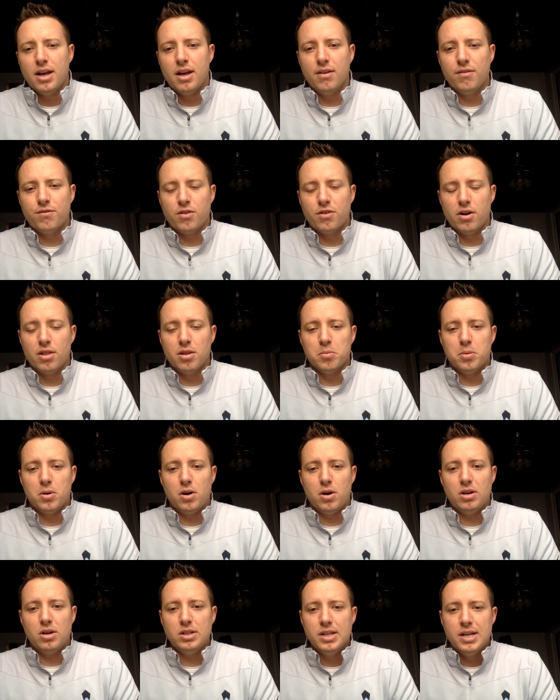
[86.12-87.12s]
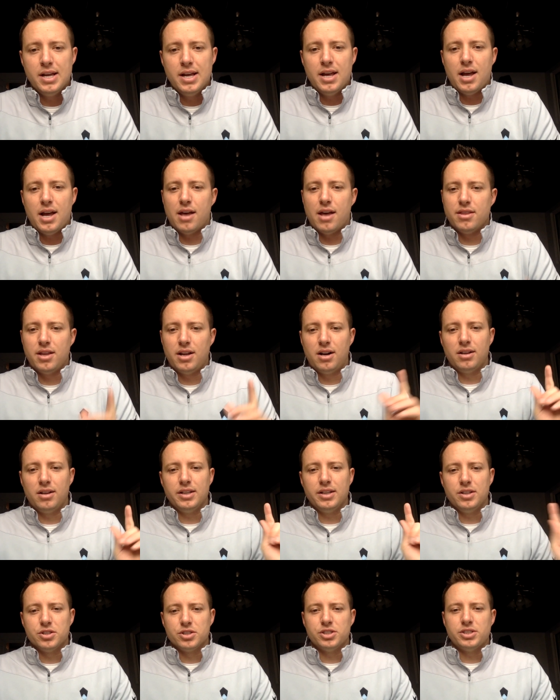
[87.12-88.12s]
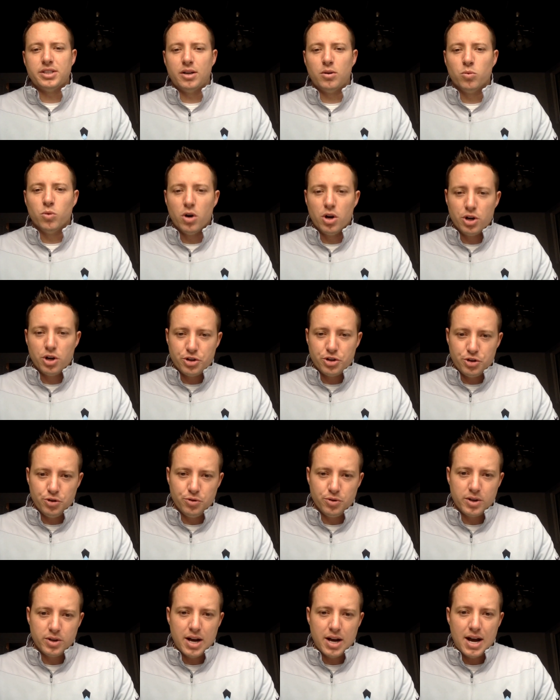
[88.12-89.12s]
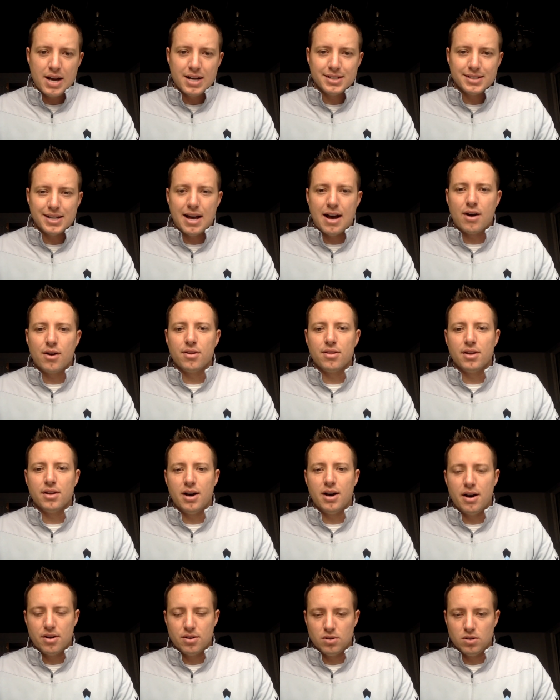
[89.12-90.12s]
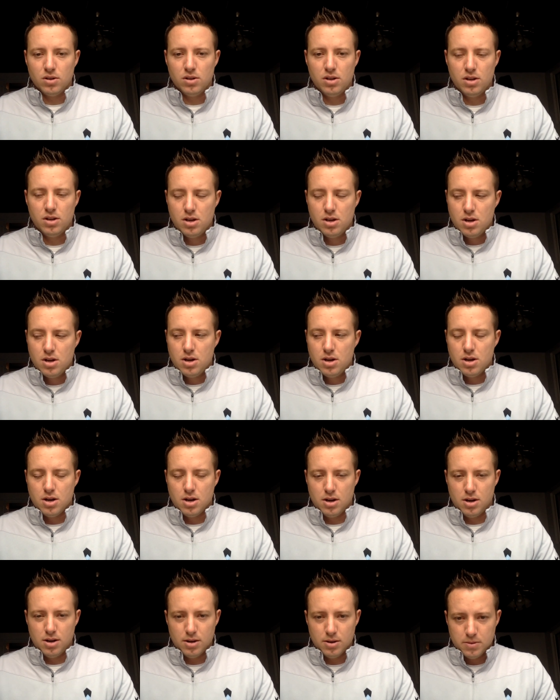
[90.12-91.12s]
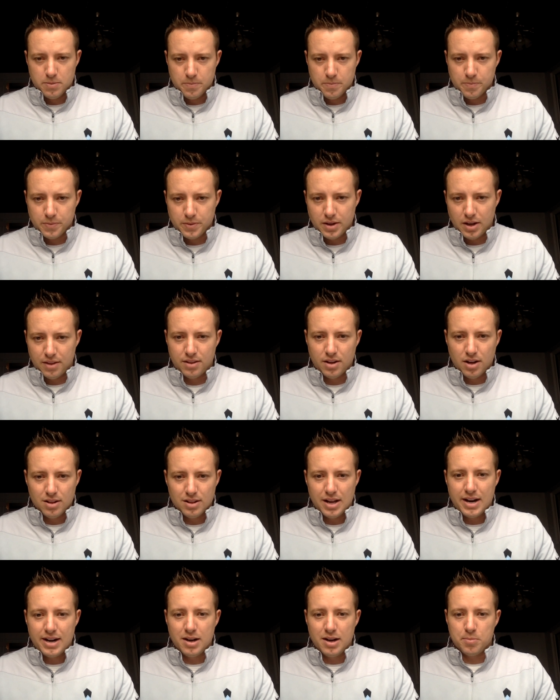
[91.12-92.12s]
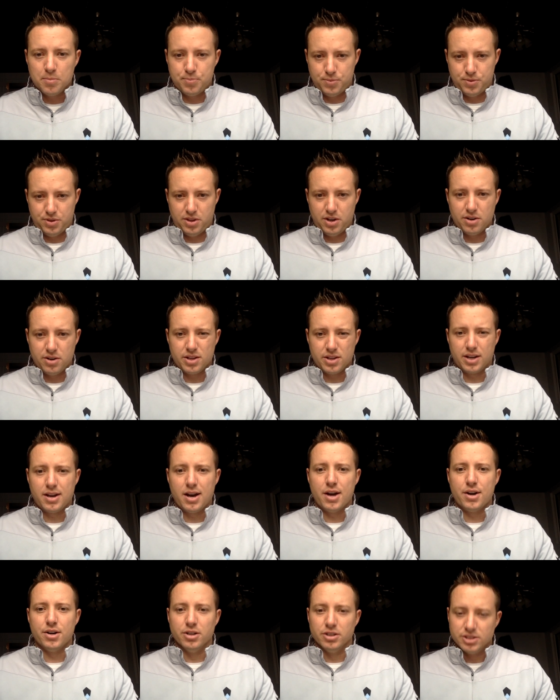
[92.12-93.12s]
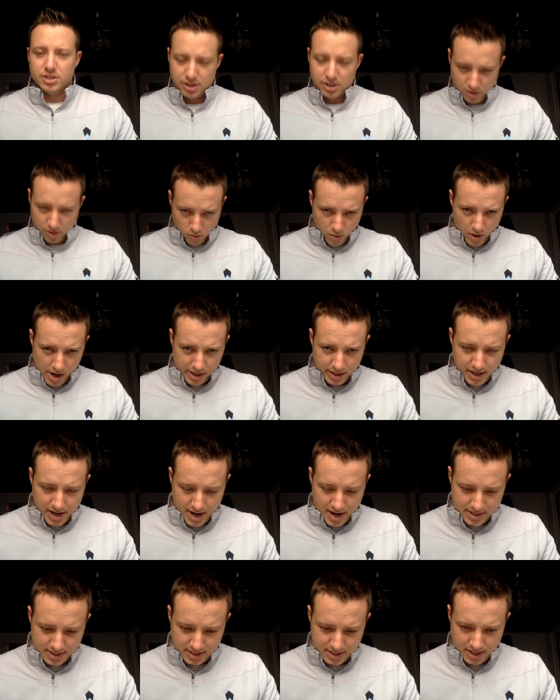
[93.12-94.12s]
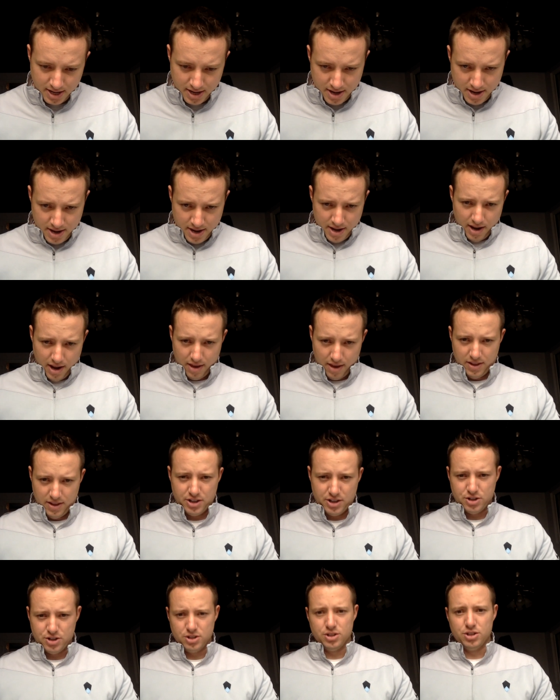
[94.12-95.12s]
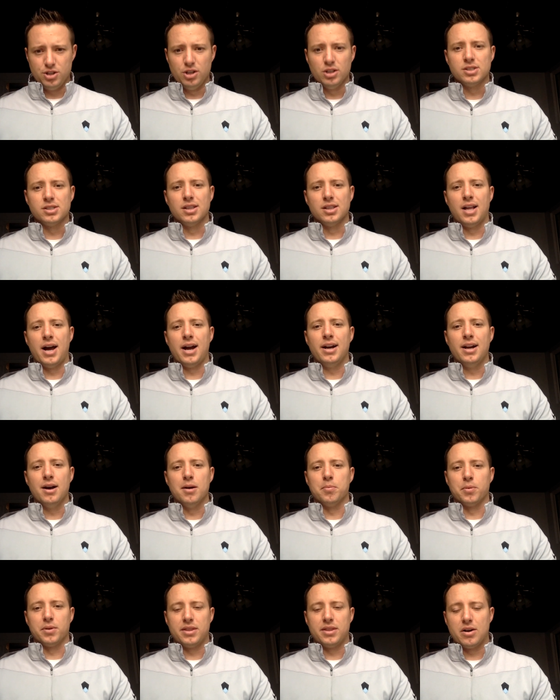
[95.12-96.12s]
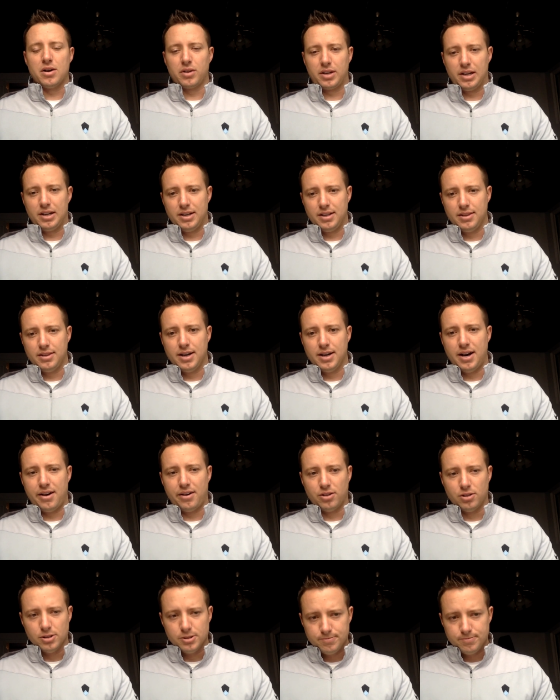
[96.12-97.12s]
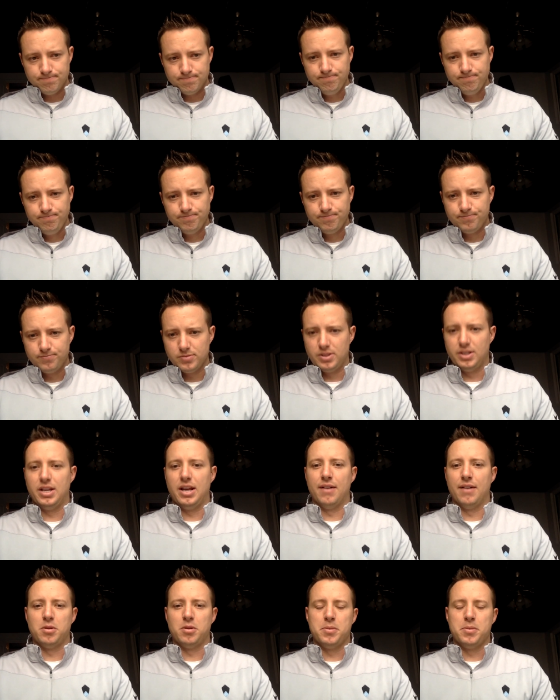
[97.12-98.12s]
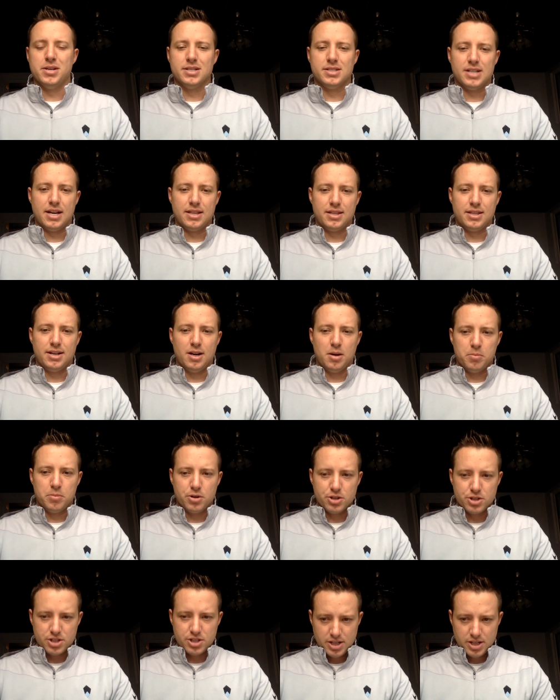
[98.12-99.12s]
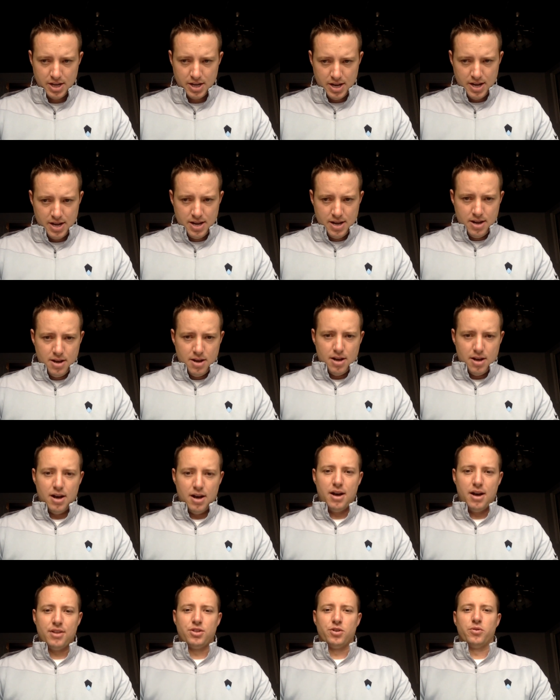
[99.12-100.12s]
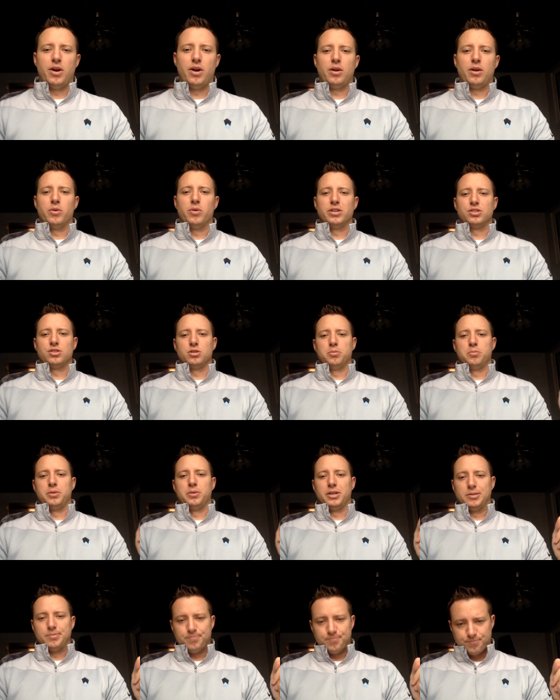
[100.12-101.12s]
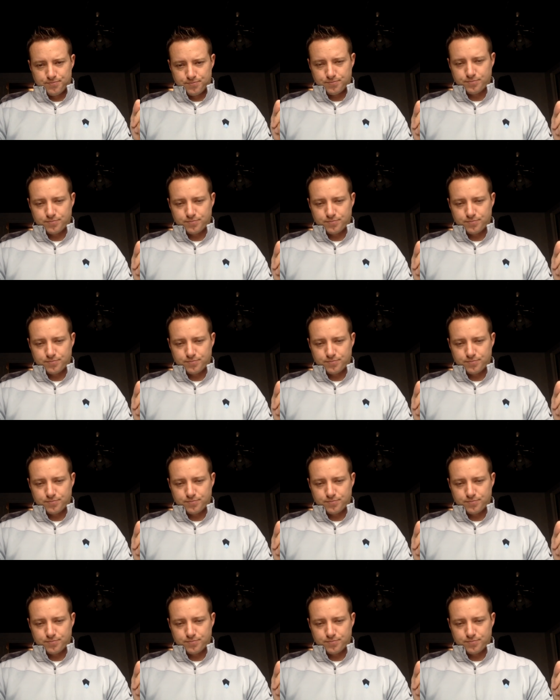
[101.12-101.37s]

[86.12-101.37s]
in front of the ball, and then I'll either send one or two guys out of the huddle, and they'll line up. They're the gunners, they're the wide guys, and they just line up without getting in the huddle. You have to be inside the numbers at the ready whistle, but